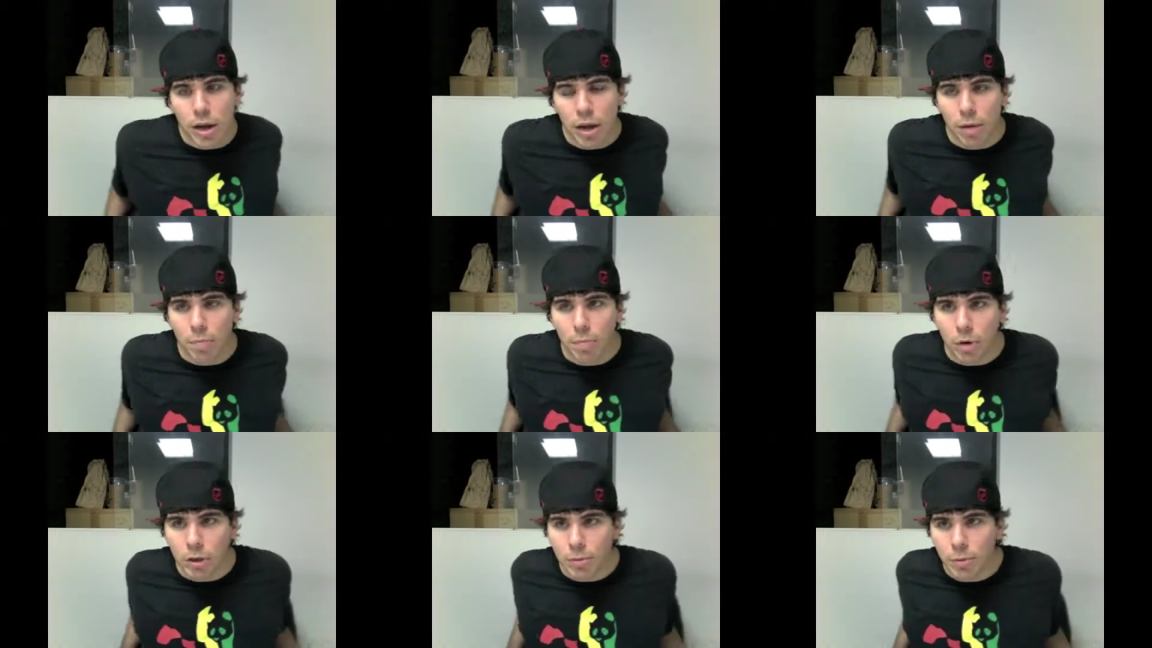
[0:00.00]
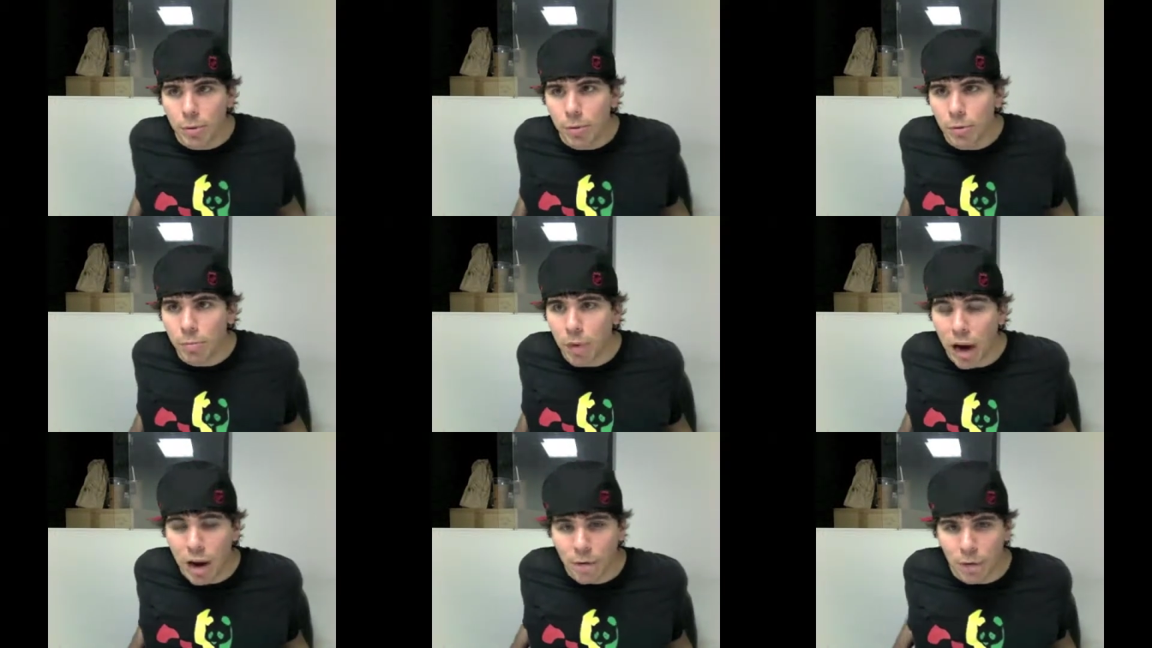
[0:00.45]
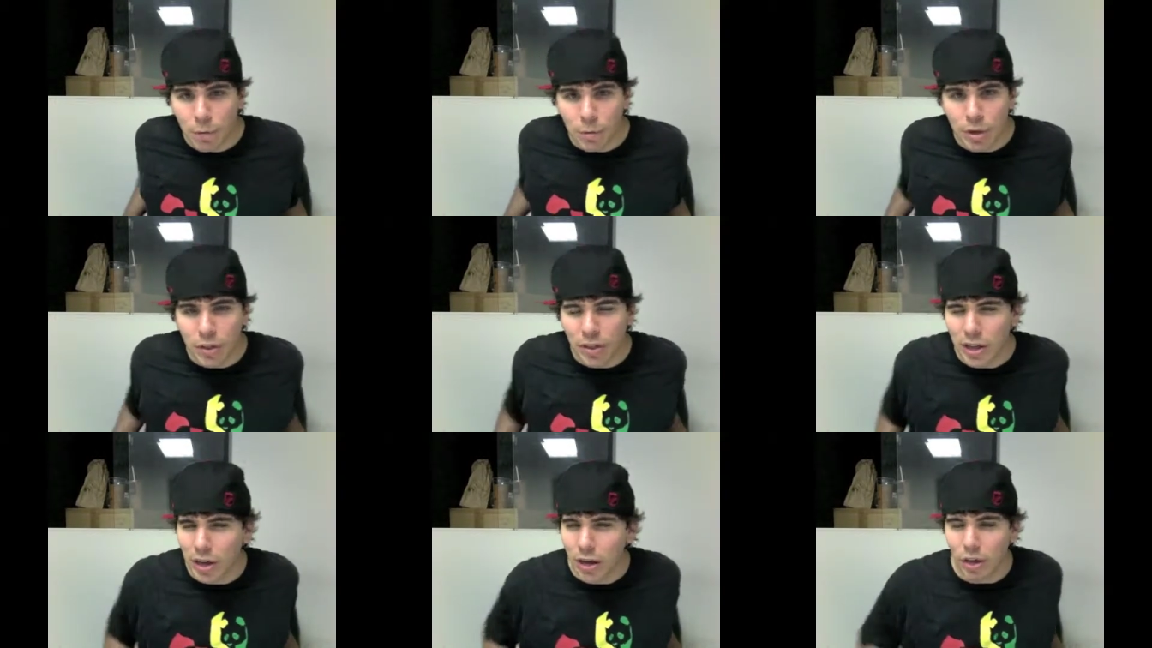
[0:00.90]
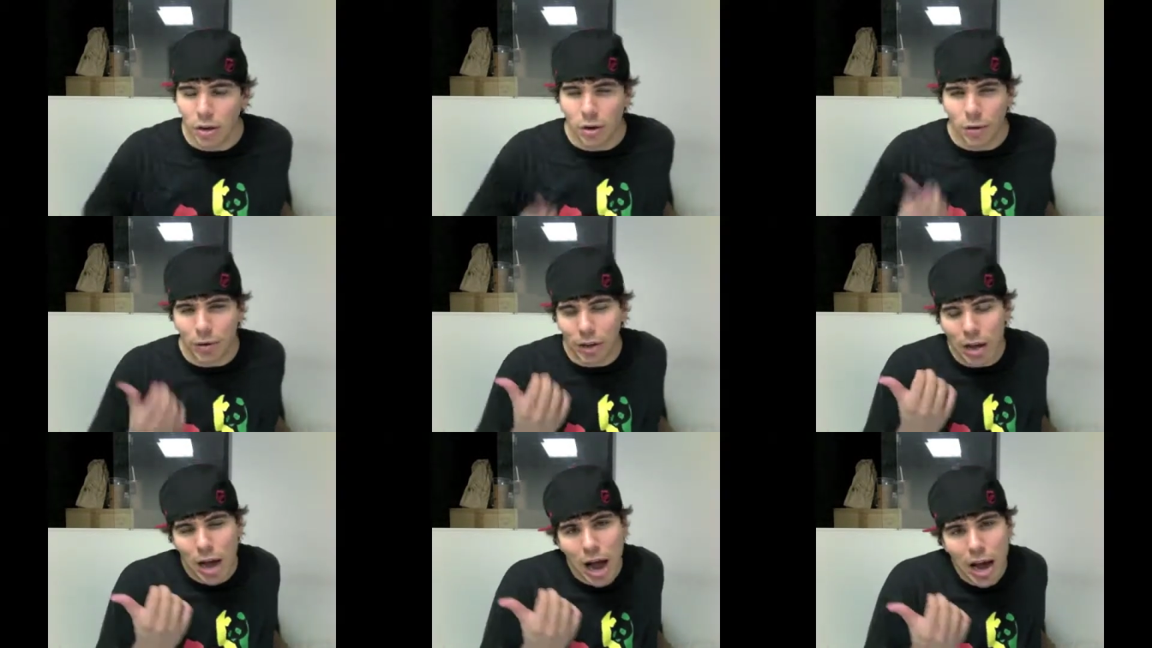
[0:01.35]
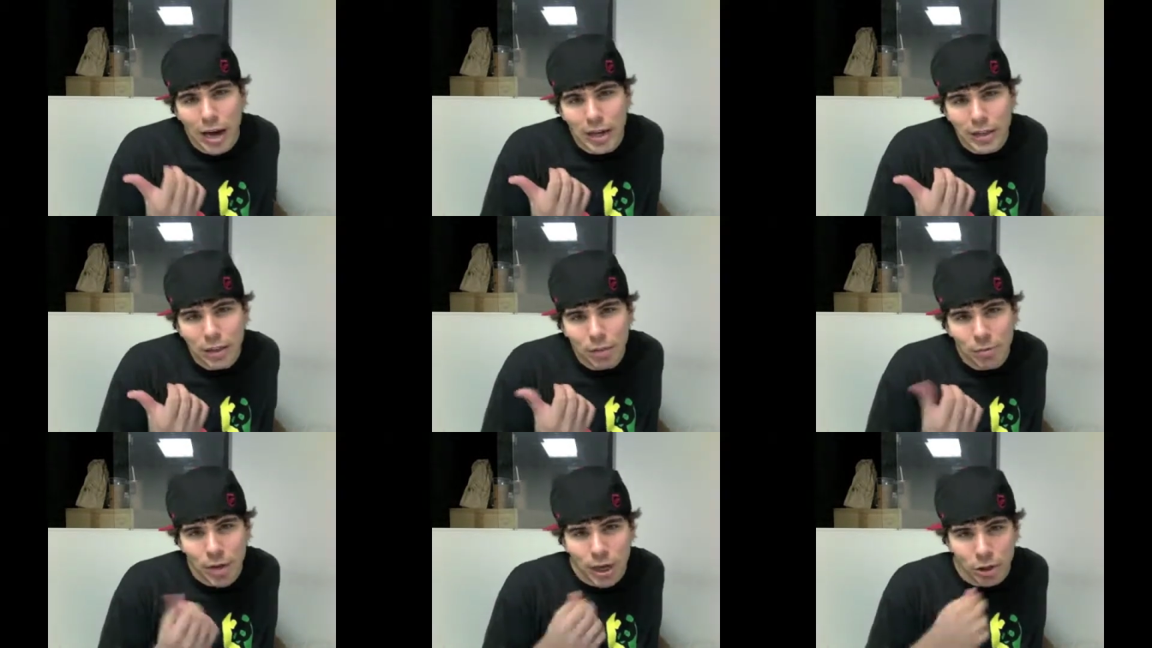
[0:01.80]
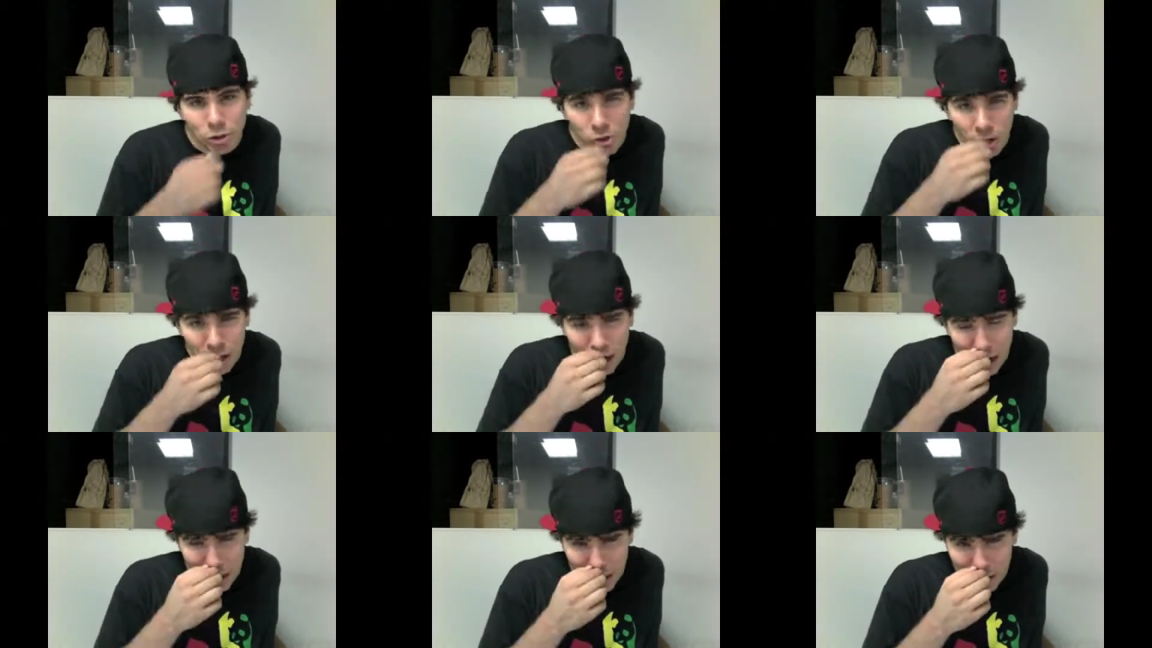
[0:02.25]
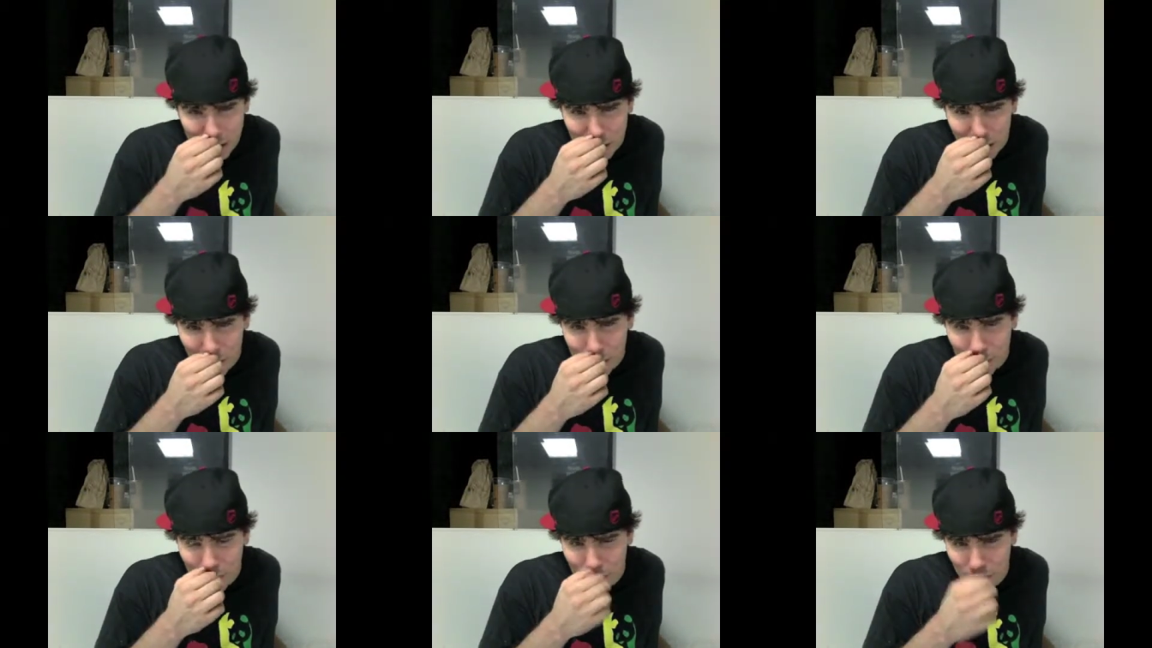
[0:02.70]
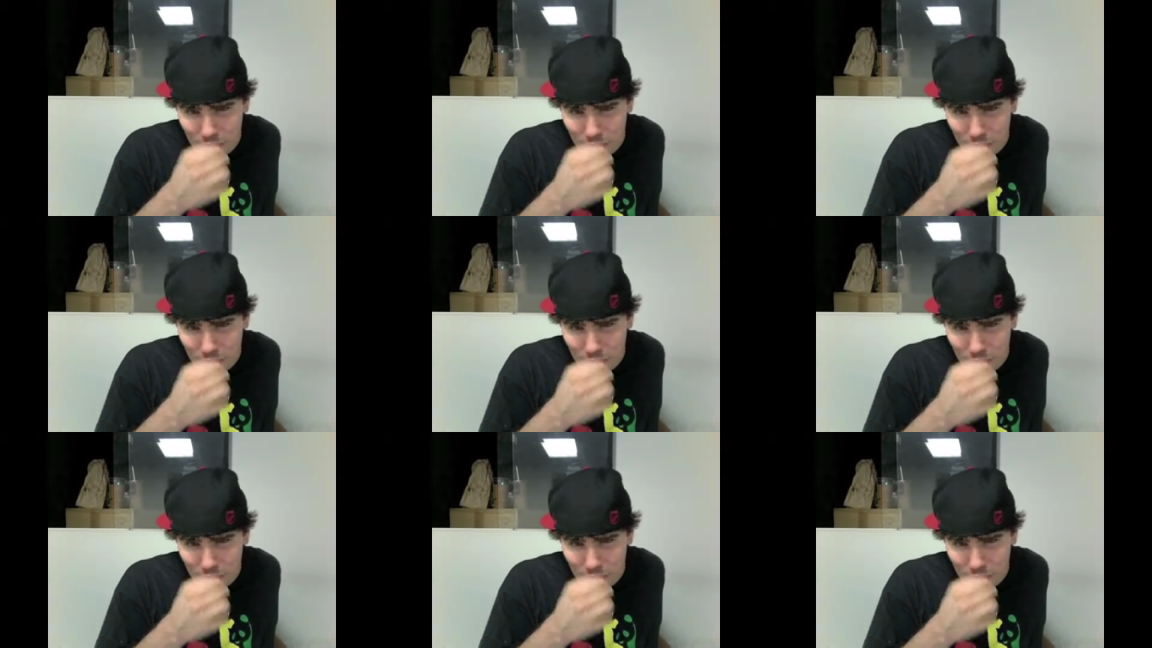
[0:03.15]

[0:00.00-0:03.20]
Most people buy from me. I guess I'm naturally nice and I'm